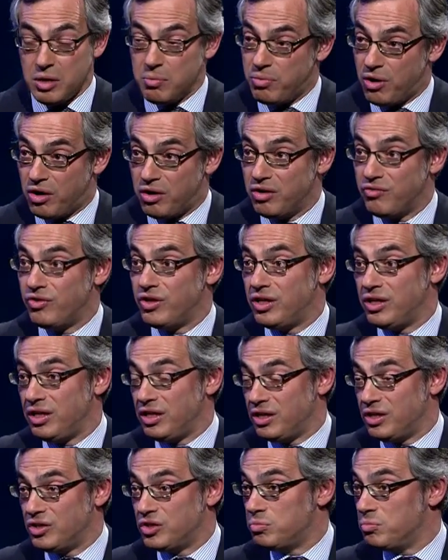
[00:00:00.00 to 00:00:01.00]
Part of it
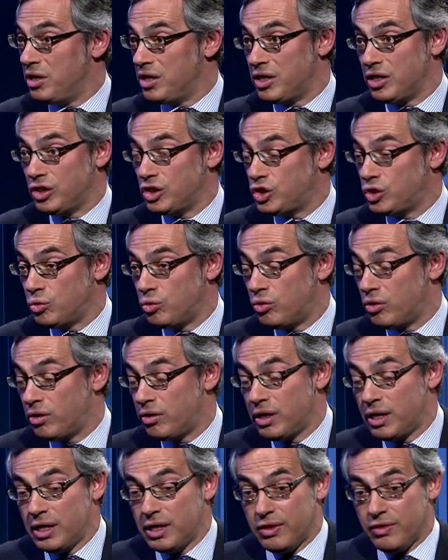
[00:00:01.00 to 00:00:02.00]
is making
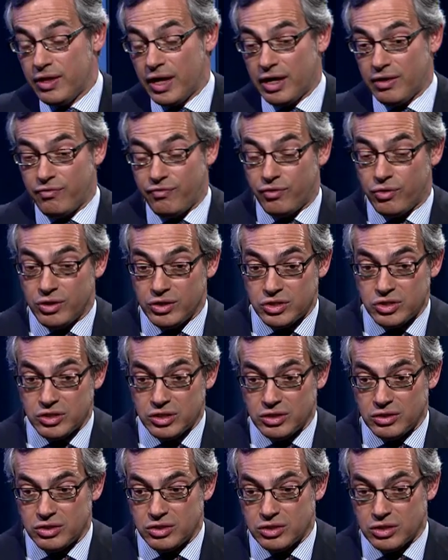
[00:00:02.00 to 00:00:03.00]
sure that, for
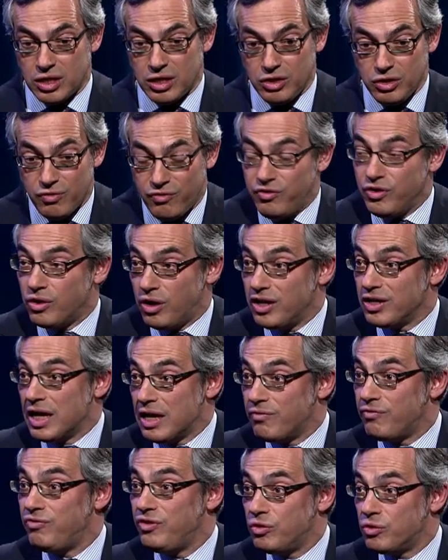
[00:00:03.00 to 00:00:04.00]
instance, uh, you feel,
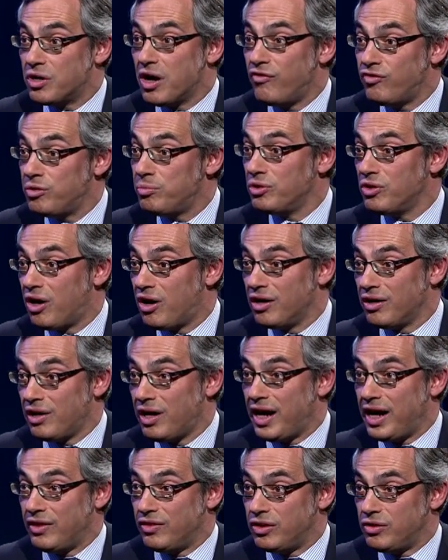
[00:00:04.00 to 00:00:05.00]
again, feel comfortable
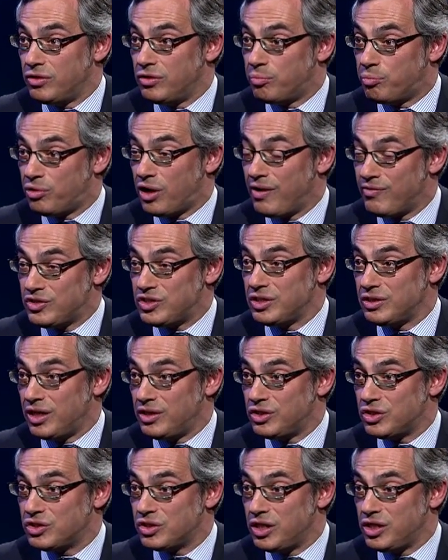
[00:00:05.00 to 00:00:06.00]
online, that the privacy
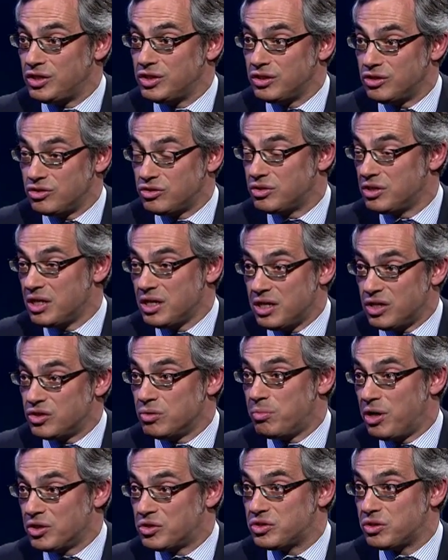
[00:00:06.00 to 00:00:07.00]
legislation is, is
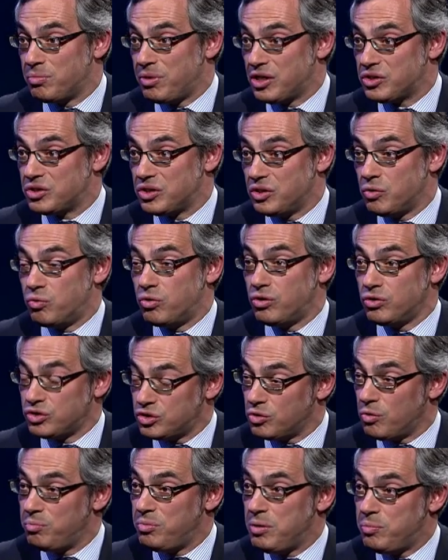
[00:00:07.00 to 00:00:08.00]
amongst the best in the world,
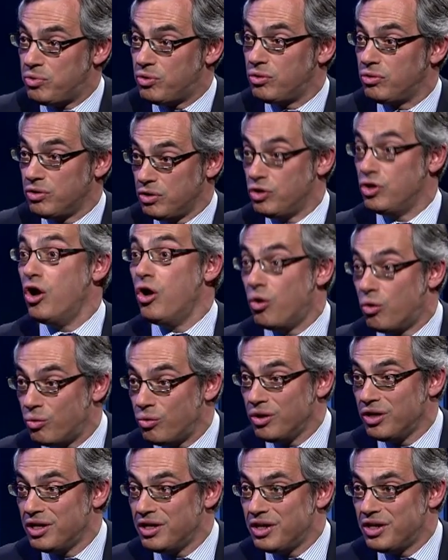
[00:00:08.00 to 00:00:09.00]
so people
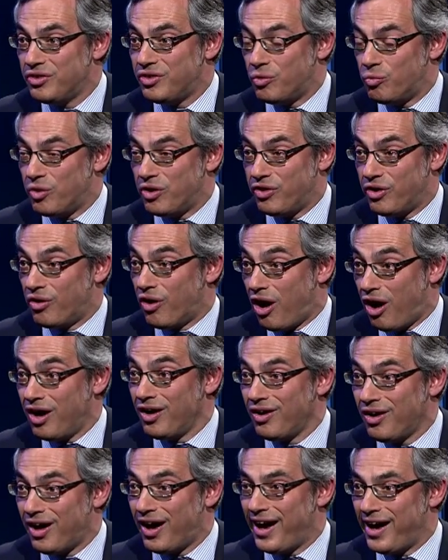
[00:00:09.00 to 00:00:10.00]
know that when they're
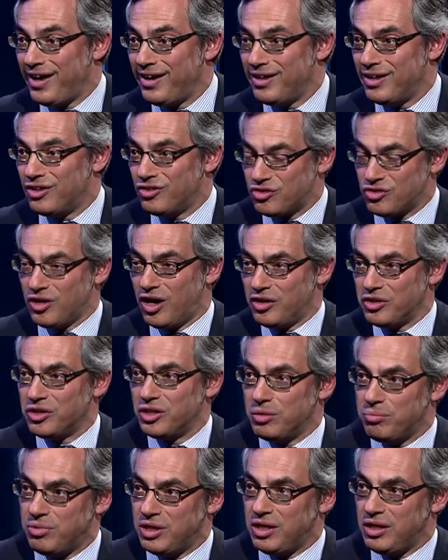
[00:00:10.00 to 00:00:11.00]
online, it's not
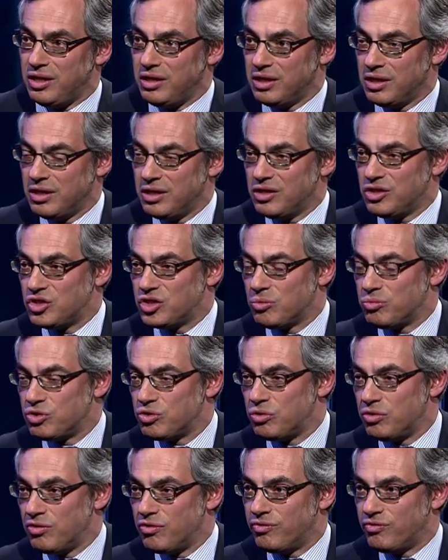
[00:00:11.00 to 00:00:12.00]
going to be some
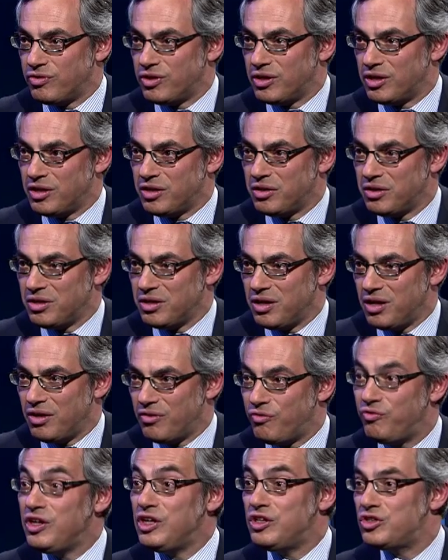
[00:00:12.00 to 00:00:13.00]
sort of uh, uh,
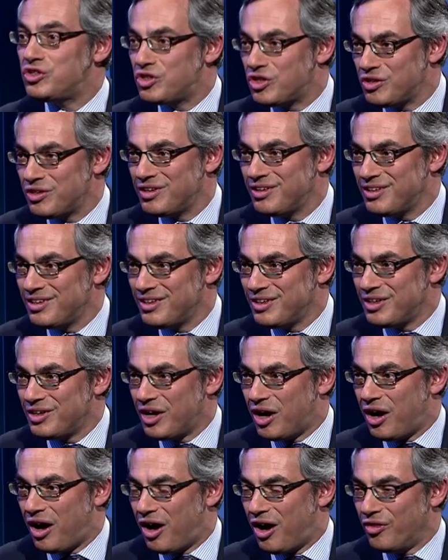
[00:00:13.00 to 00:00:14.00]
feast
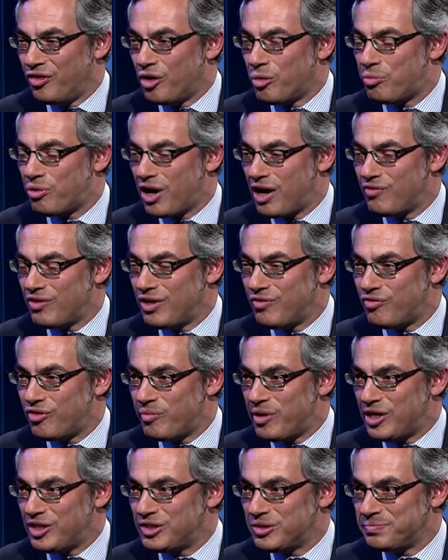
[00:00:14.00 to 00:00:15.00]
uh, on their private
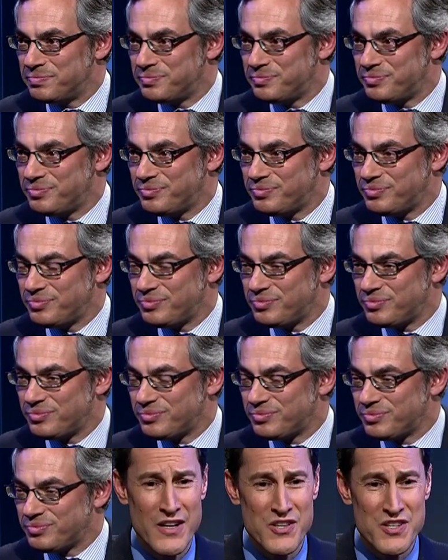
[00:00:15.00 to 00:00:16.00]
information. If you
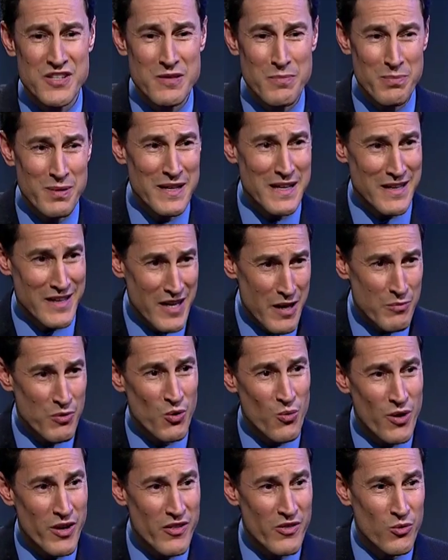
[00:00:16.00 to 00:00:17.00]
wanted us to be number
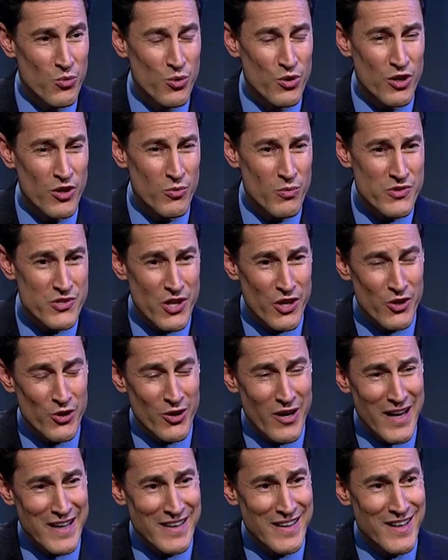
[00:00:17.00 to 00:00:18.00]
one in the world, was it a
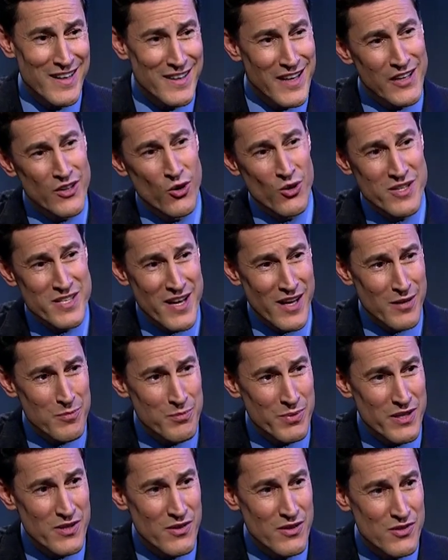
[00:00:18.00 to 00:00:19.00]
good idea to let Nortel
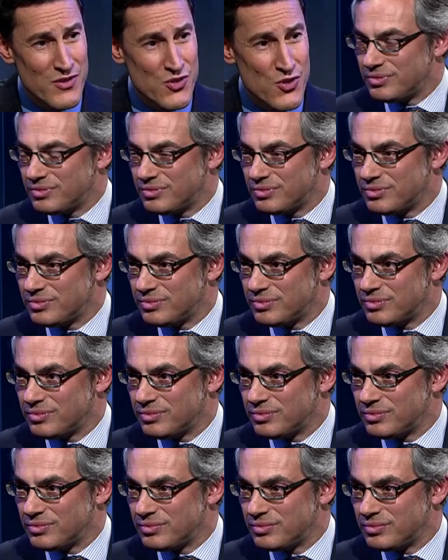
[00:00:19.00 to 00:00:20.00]
be sold off to
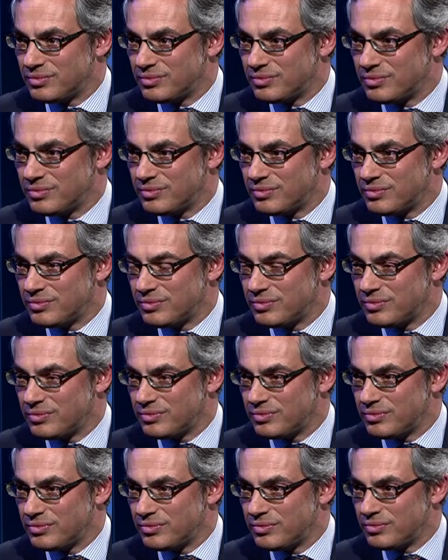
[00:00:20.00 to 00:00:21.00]
people
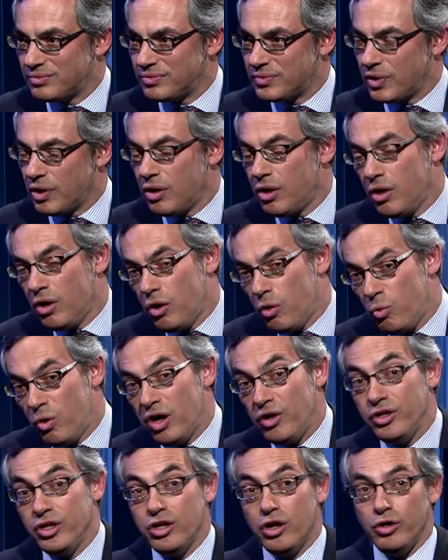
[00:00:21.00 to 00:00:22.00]
from other countries?
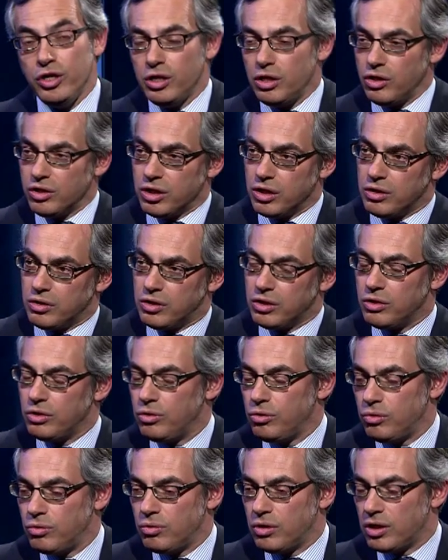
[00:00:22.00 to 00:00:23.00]
Well, you know, you look at uh,
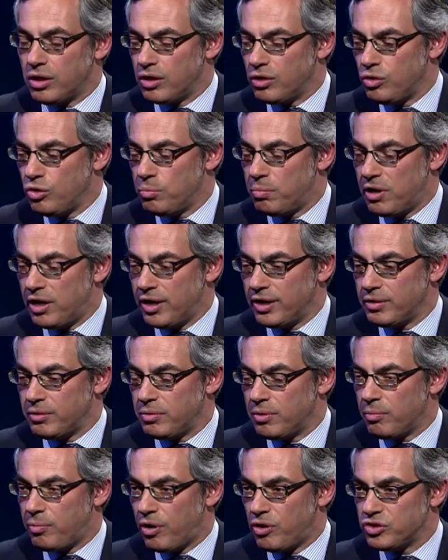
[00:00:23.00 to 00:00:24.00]
who uh, who bought
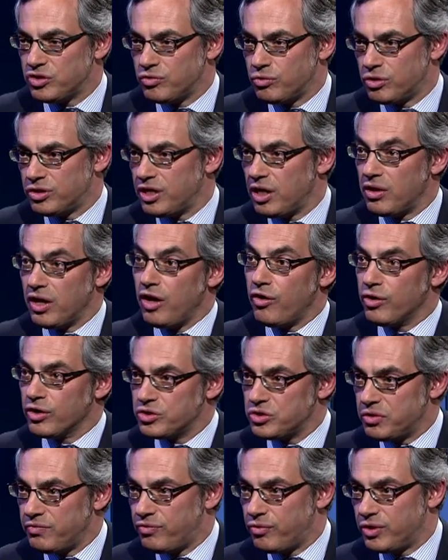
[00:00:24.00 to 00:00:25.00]
parts of Nortel,
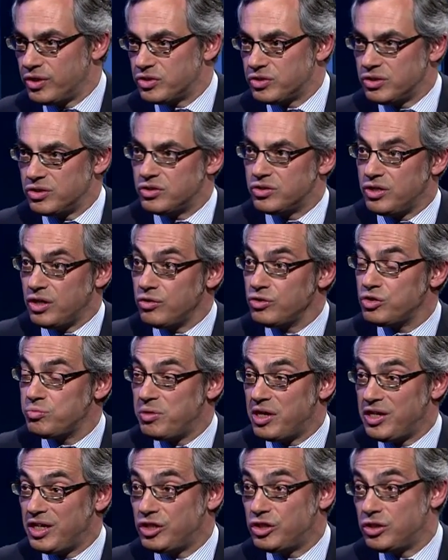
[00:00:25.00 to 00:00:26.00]
Ericsson, for instance. They're
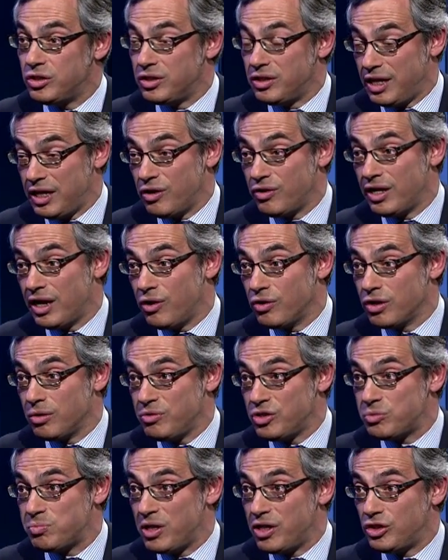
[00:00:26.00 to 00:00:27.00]
spending, they are now going to
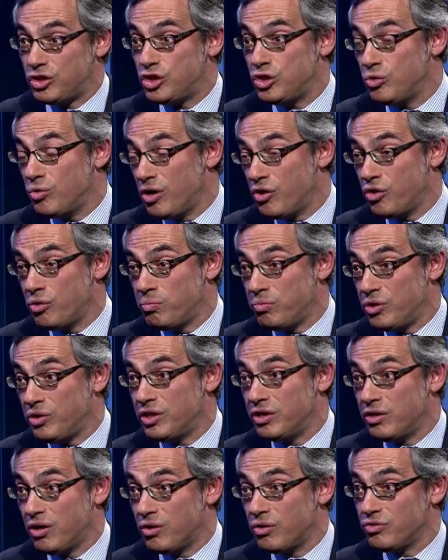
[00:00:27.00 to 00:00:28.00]
be spending two hundred
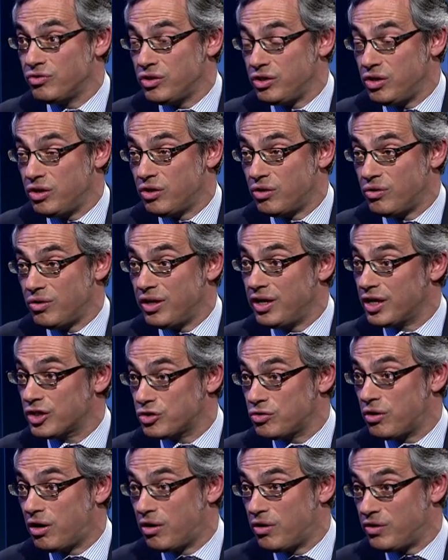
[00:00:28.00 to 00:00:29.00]
million dollars a year in
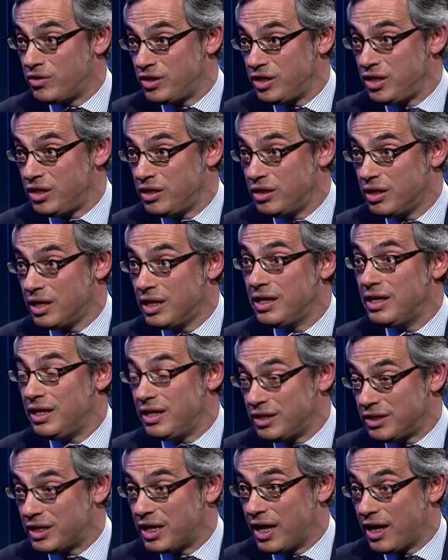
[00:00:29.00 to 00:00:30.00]
extra R and D
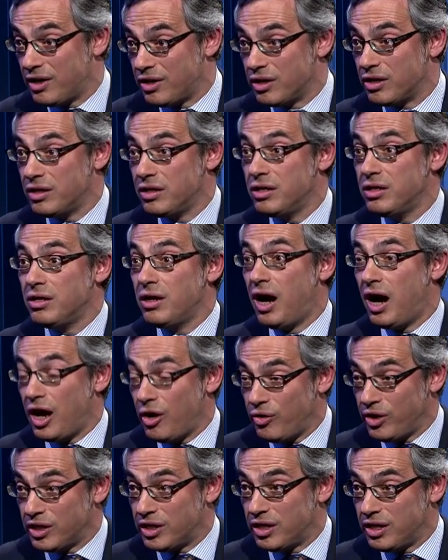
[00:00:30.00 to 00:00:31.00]
in Canada,
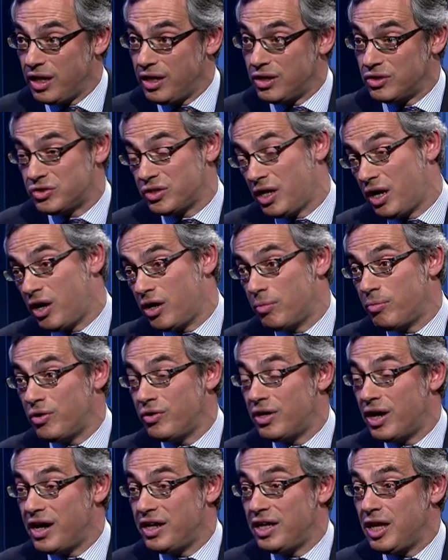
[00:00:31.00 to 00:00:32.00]
hiring Canadians. They hired about
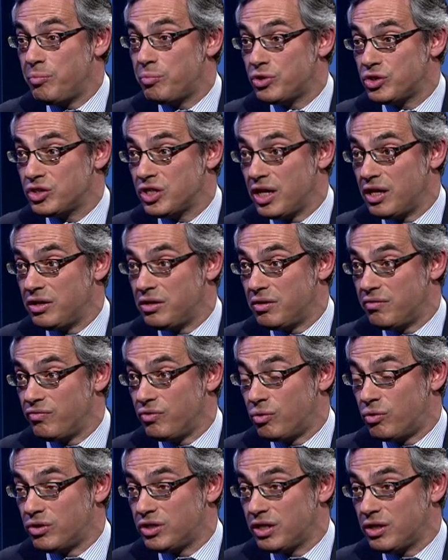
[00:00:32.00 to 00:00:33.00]
ninety-eight percent of
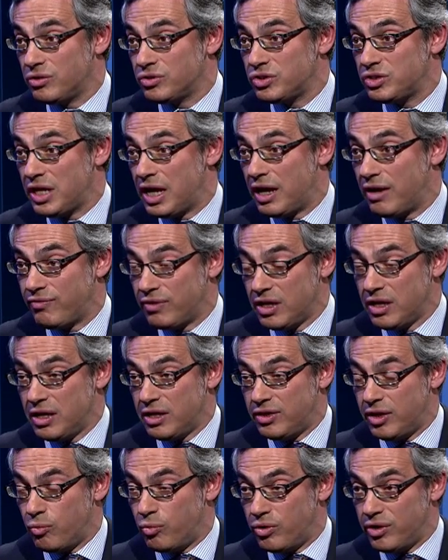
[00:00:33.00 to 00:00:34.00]
Nortel staff
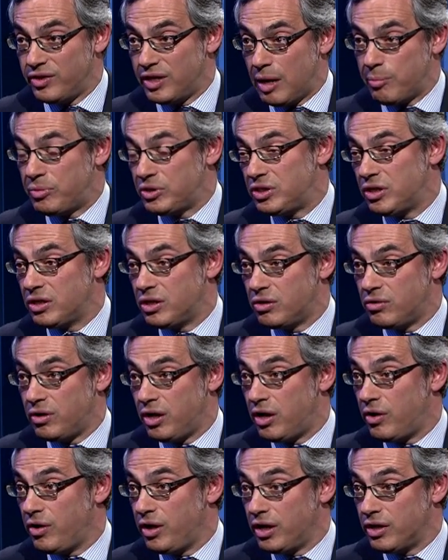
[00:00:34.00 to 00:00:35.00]
that were in that particular
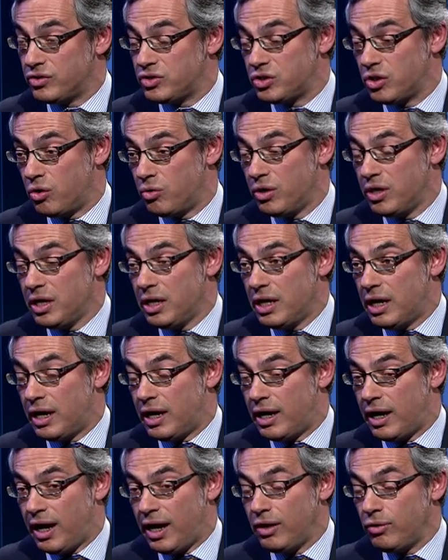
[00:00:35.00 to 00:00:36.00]
area. So
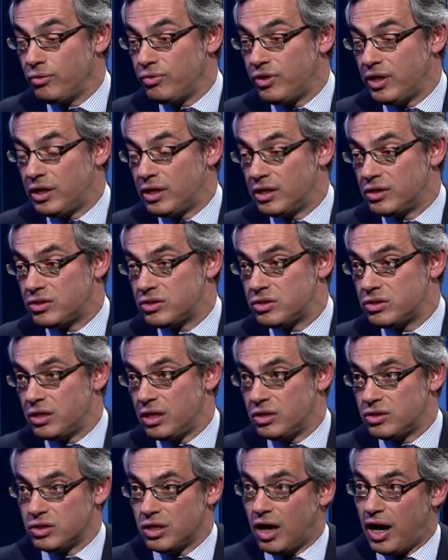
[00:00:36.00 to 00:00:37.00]
uh, I don't think it's
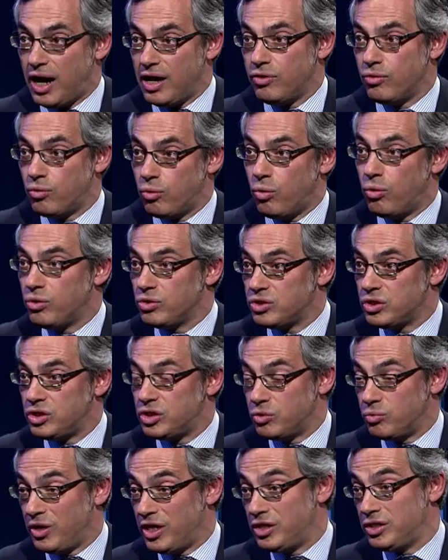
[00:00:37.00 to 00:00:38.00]
it's an either-or
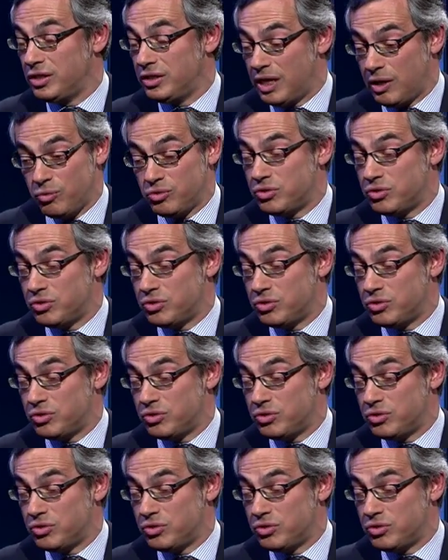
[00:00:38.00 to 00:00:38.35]
situation. That